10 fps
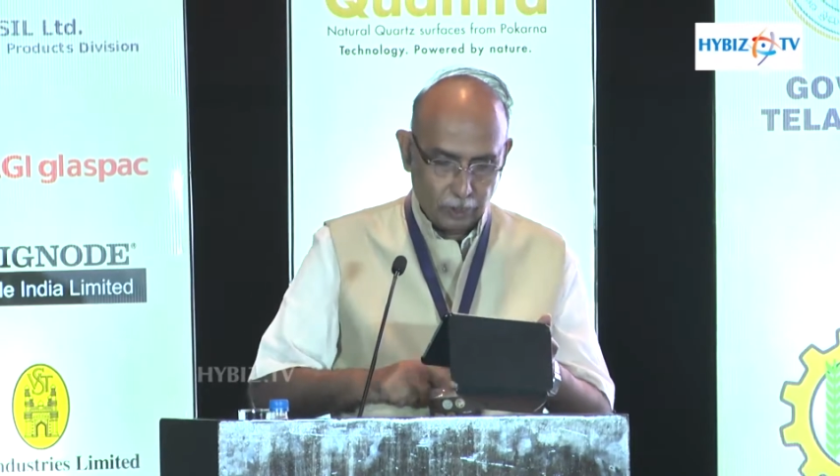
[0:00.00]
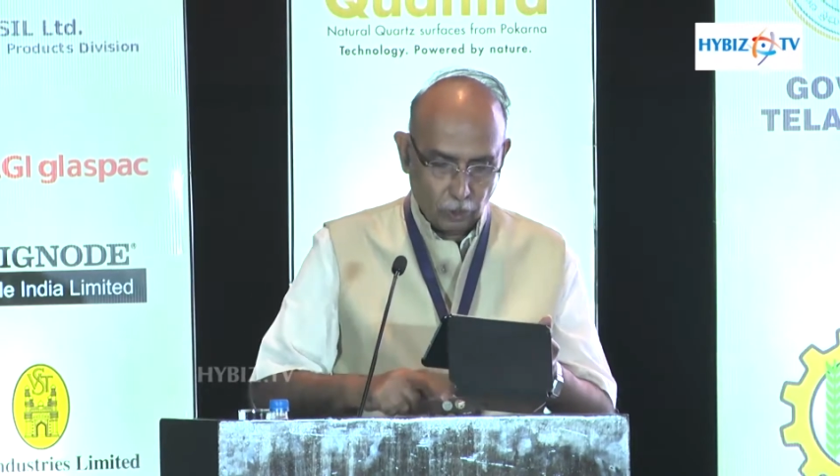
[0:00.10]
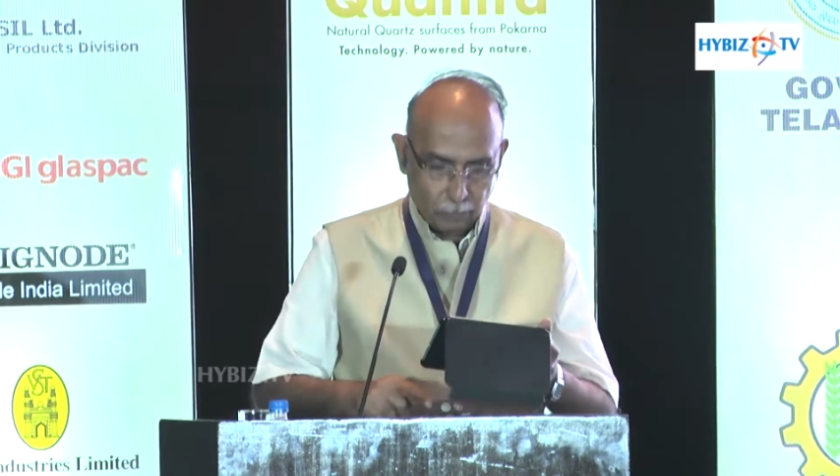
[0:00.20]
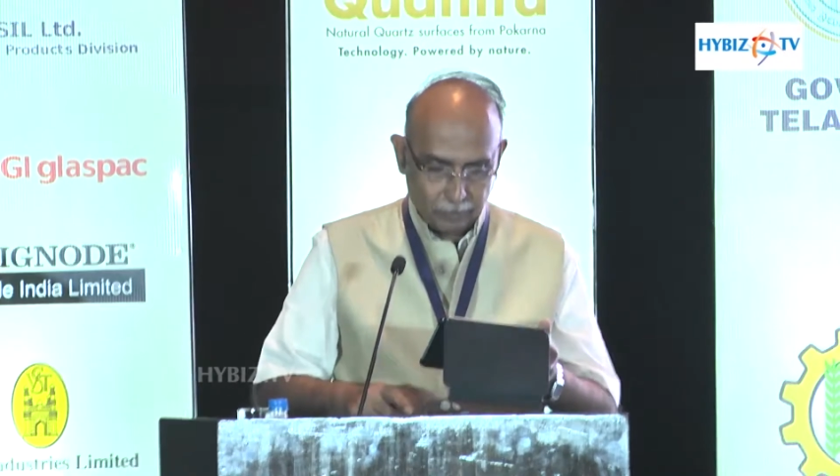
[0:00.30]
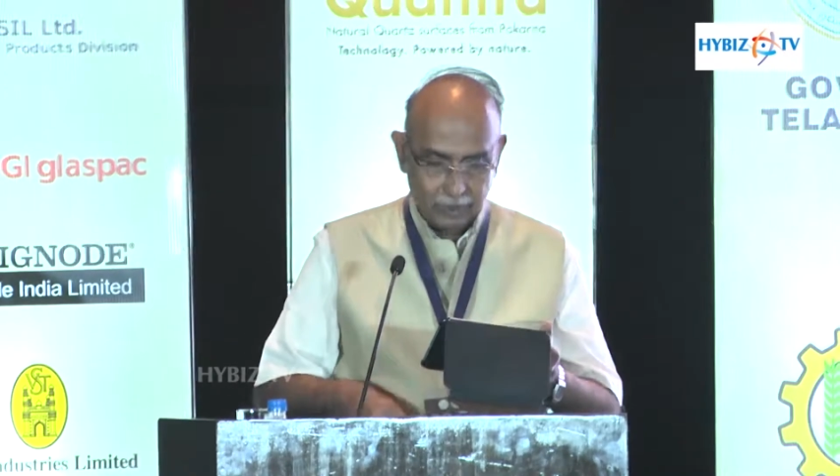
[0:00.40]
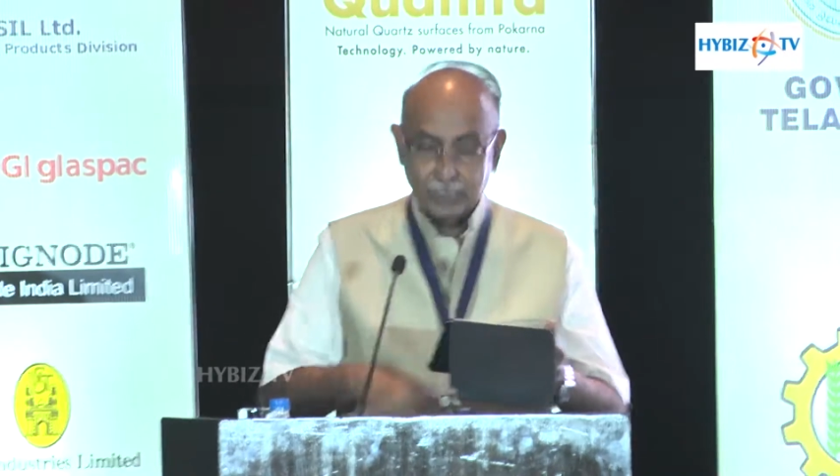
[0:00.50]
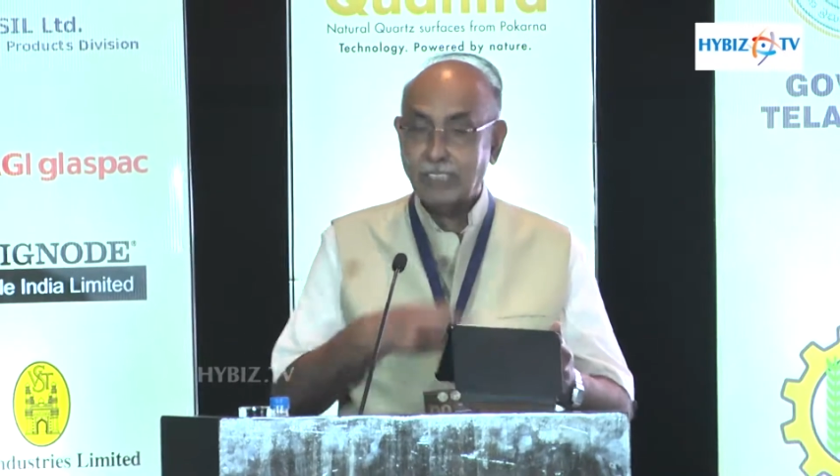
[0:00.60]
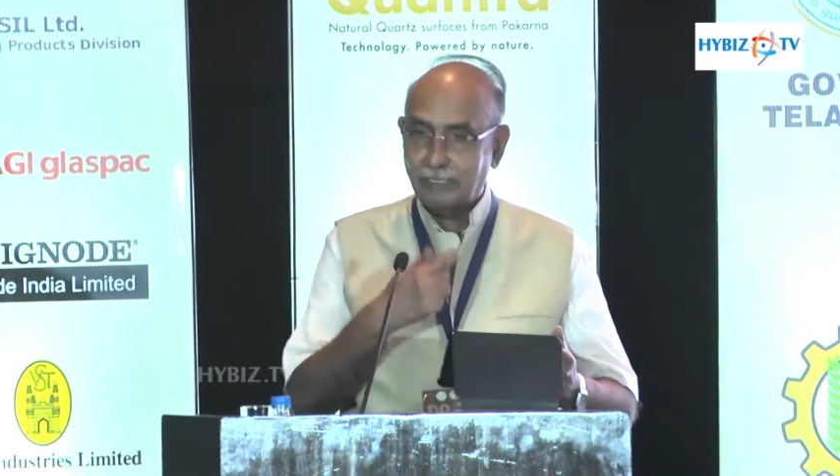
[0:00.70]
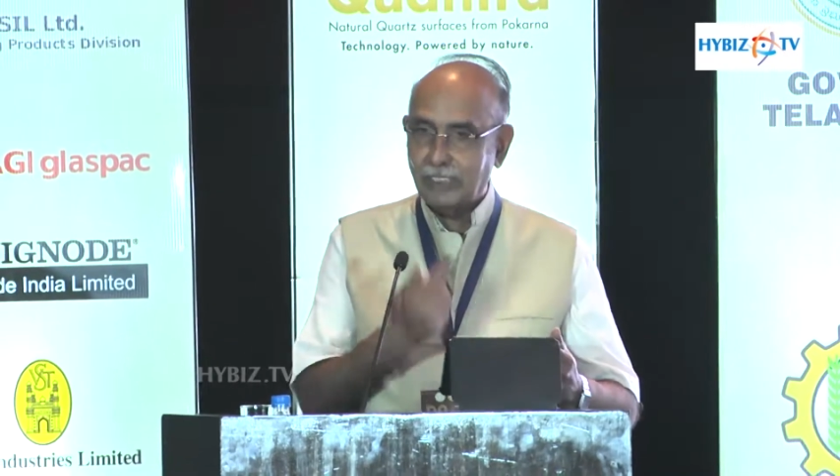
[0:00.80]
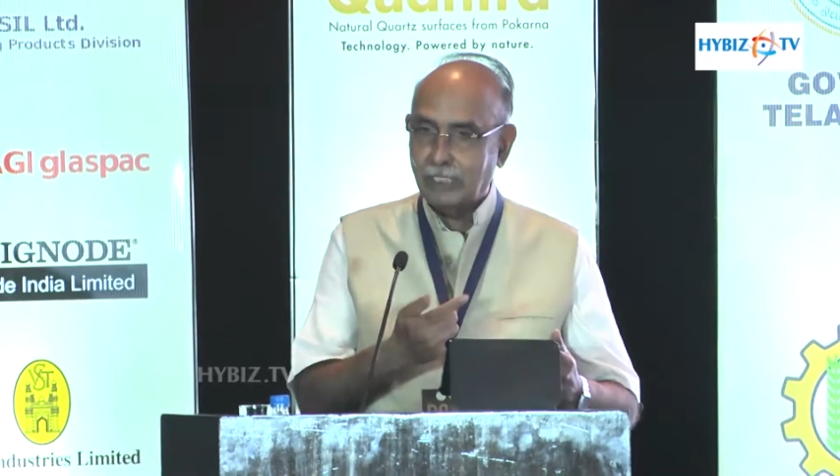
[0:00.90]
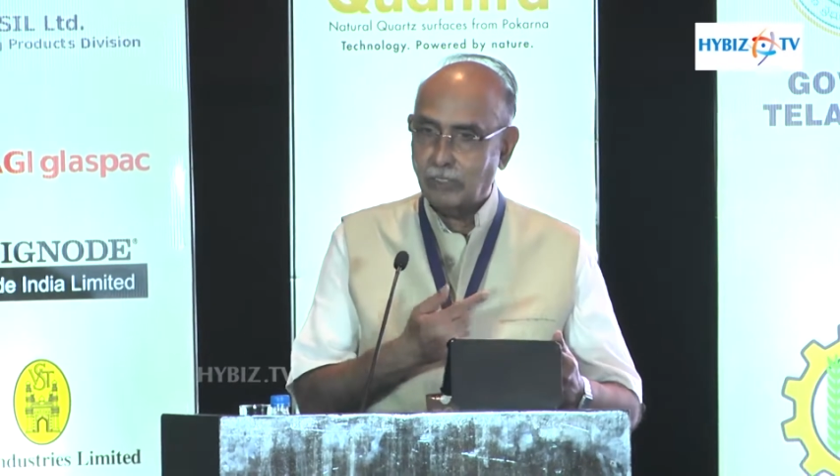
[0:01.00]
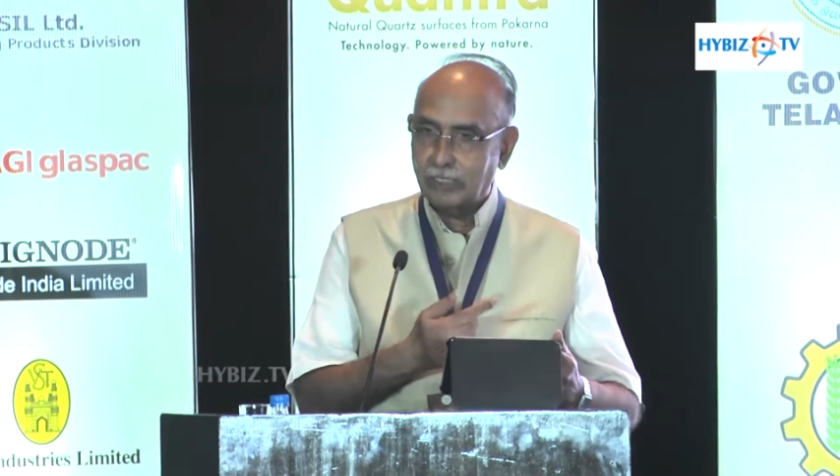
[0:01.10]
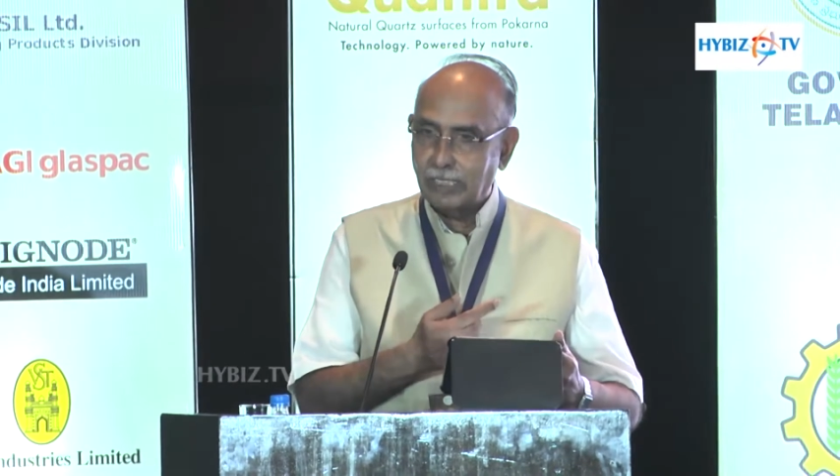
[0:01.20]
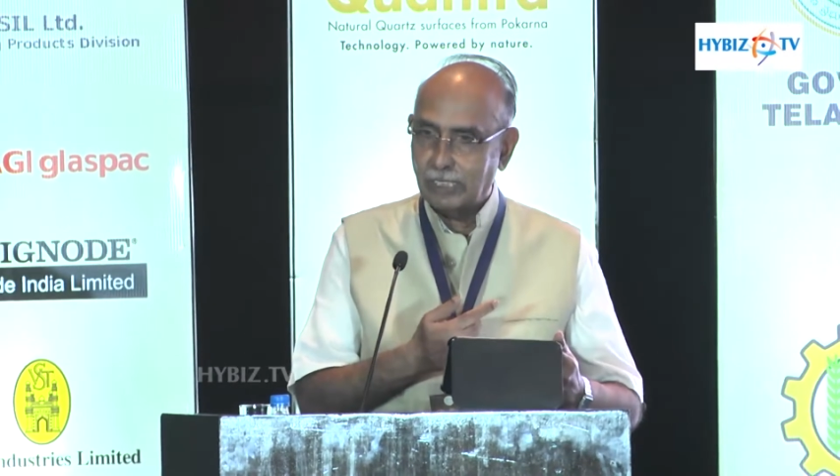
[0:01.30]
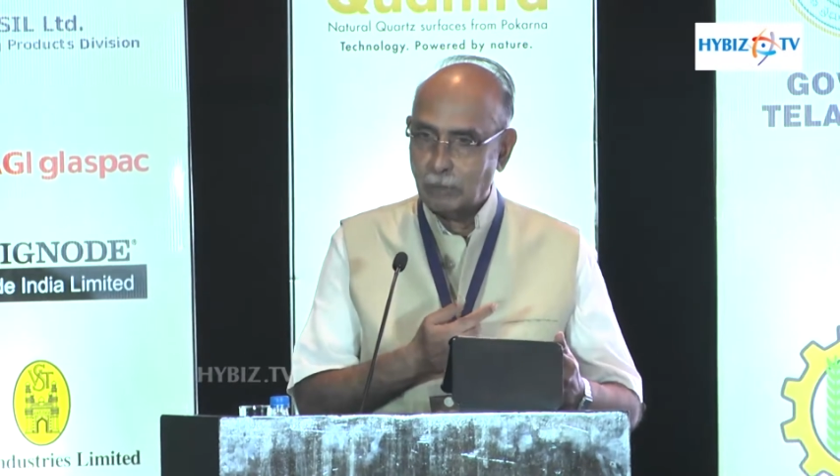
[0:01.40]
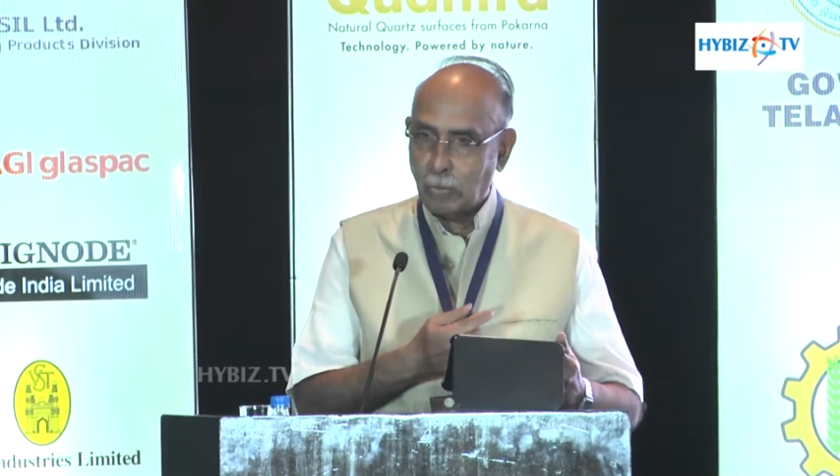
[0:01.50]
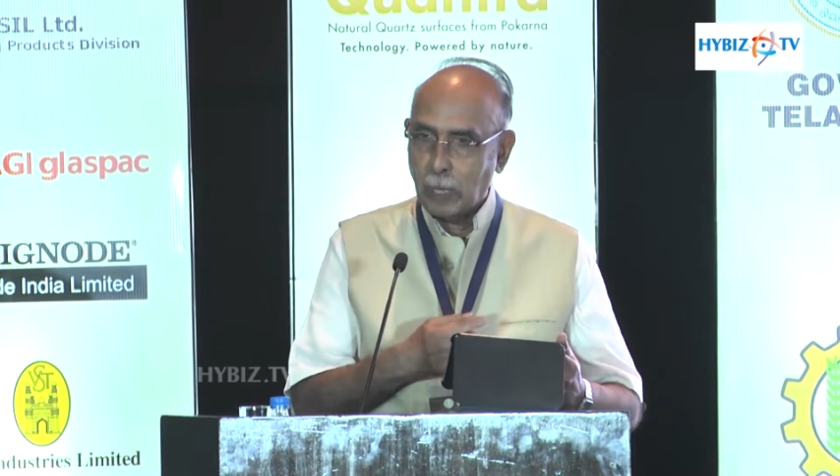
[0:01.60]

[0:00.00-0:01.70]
stopped. It was there.